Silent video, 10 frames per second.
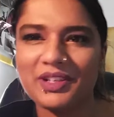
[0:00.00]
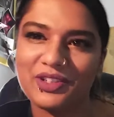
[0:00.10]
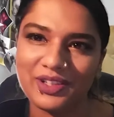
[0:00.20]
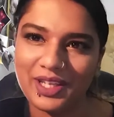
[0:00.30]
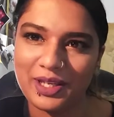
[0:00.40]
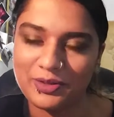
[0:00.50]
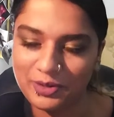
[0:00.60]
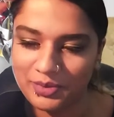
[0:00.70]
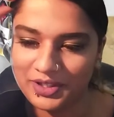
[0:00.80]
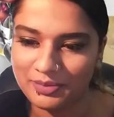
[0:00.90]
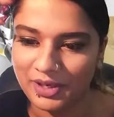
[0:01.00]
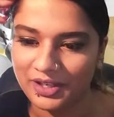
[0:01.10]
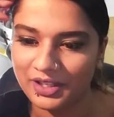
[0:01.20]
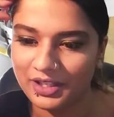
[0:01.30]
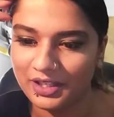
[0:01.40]
want to smash all the gay
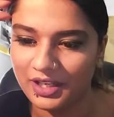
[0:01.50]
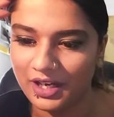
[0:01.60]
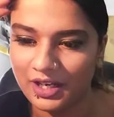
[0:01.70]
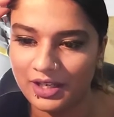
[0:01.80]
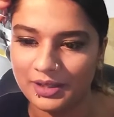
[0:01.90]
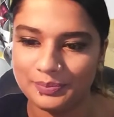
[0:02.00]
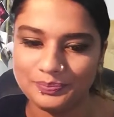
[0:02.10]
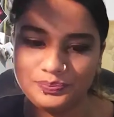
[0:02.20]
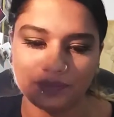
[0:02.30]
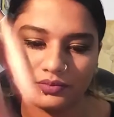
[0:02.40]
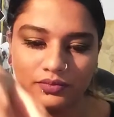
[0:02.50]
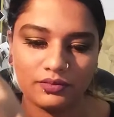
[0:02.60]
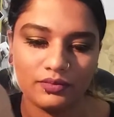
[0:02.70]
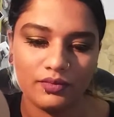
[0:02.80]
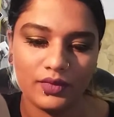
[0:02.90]
YouTubers apparently. Dan
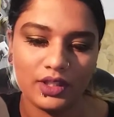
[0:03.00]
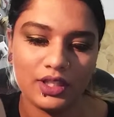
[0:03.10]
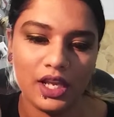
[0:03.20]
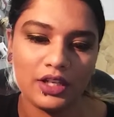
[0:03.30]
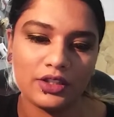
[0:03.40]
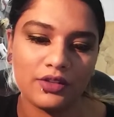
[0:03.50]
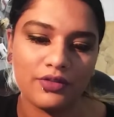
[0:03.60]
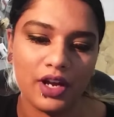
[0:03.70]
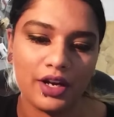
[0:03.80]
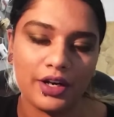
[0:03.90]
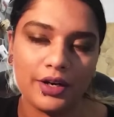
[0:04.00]
is on